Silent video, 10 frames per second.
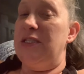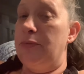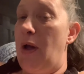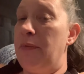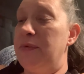
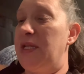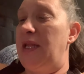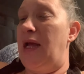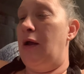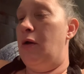problems that
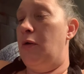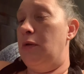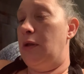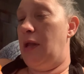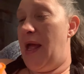they don't
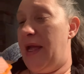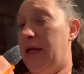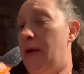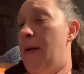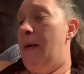like,
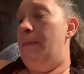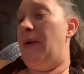but